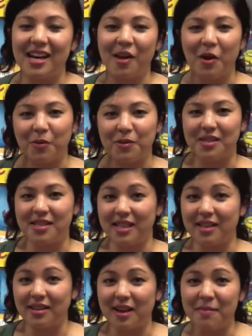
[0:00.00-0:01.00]
and I hope to
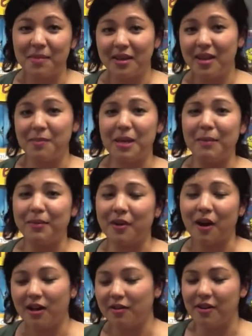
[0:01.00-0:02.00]
see a million people
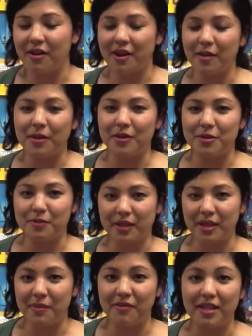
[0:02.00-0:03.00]
at all of our Not Your Mother's Book
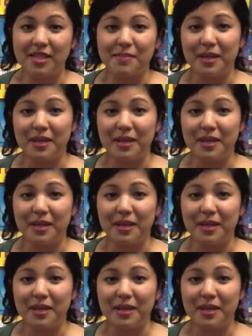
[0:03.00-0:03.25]
Club events